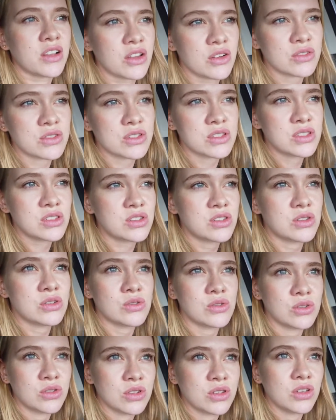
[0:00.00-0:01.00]
close to,
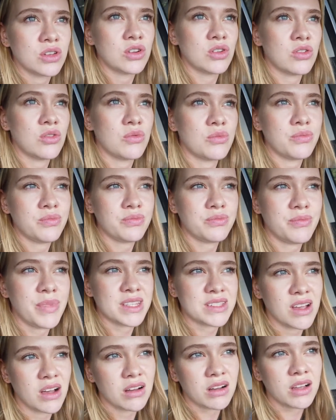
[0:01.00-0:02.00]
you know,
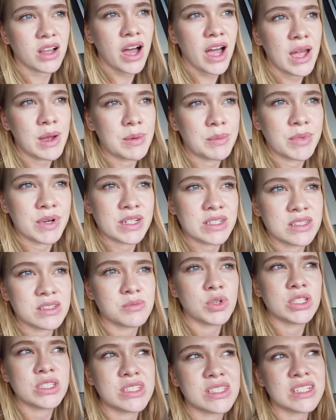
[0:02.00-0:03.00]
better climate.
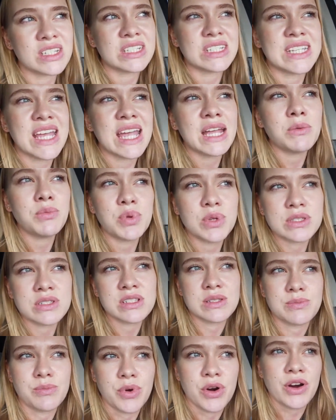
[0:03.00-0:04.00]
But still, St.
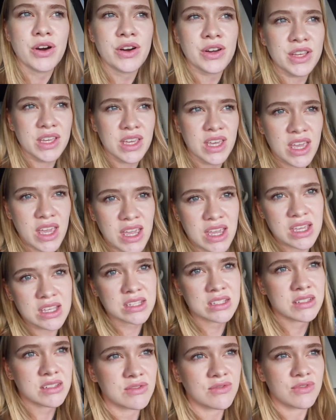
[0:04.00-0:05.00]
Petersburg
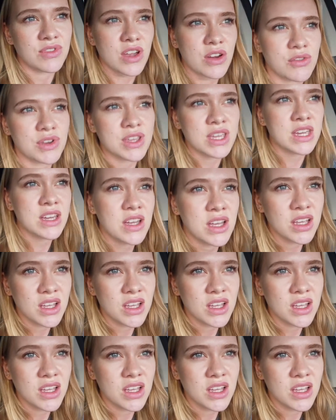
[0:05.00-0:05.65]
is very,